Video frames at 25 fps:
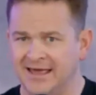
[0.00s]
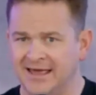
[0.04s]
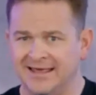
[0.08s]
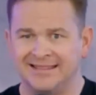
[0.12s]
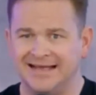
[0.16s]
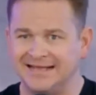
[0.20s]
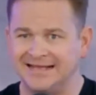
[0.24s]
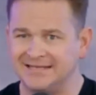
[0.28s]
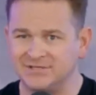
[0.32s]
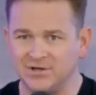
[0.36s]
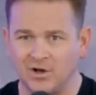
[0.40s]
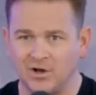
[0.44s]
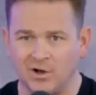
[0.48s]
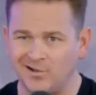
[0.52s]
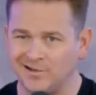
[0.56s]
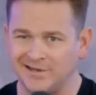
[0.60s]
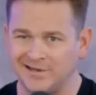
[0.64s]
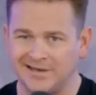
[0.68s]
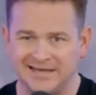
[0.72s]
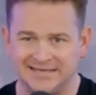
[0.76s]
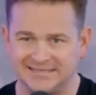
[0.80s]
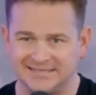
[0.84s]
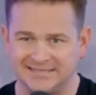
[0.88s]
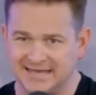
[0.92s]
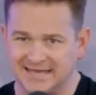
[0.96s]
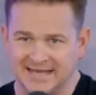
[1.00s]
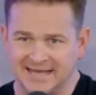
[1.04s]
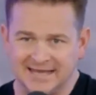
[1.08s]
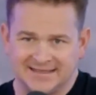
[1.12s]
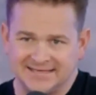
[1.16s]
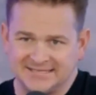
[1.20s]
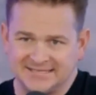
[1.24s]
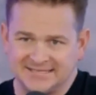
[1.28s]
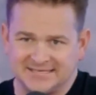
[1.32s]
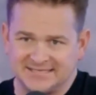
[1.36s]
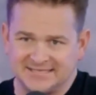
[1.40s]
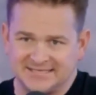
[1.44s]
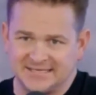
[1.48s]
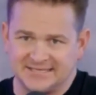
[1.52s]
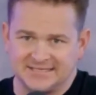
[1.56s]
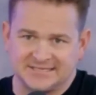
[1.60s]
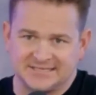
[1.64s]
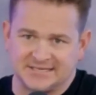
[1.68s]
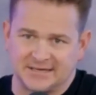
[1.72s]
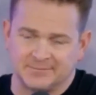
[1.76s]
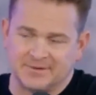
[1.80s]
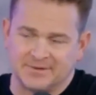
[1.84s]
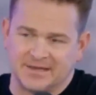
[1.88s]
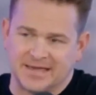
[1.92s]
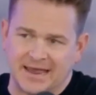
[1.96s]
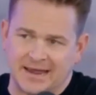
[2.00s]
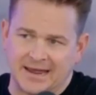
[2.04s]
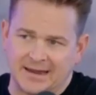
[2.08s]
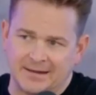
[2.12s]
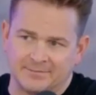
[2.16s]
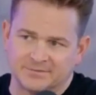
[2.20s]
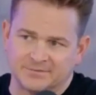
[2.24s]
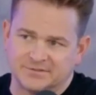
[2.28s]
That's all it is. This isn't some game